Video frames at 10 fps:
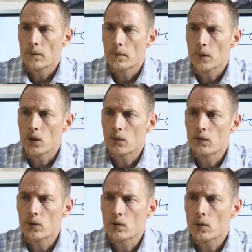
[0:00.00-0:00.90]
Good
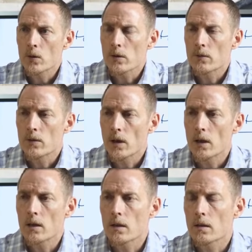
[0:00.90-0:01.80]
food source of
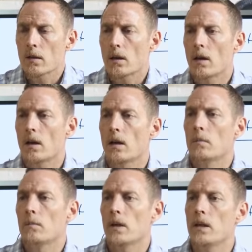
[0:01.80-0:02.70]
zinc.
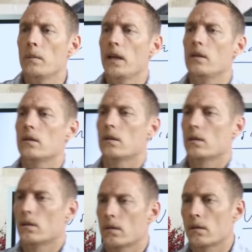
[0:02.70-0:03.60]
Um, any meat.
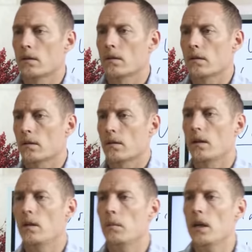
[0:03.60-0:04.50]

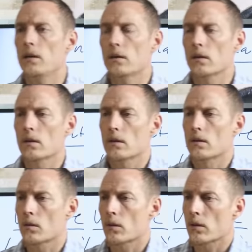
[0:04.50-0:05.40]
Any meat is a good
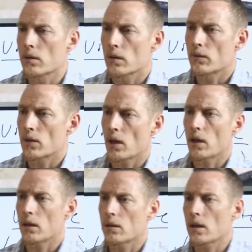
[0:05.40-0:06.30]
source of
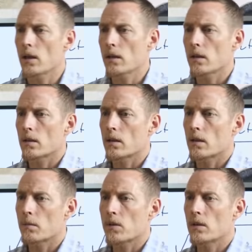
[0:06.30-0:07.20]
zinc. Zinc
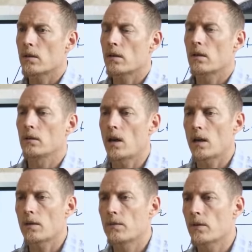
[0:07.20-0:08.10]
comes in, in a lot
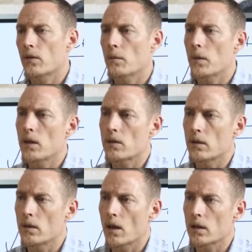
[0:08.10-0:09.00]
of different meats
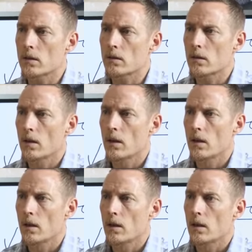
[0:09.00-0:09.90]
and nuts
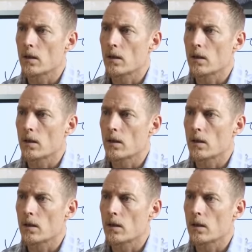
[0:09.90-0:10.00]
as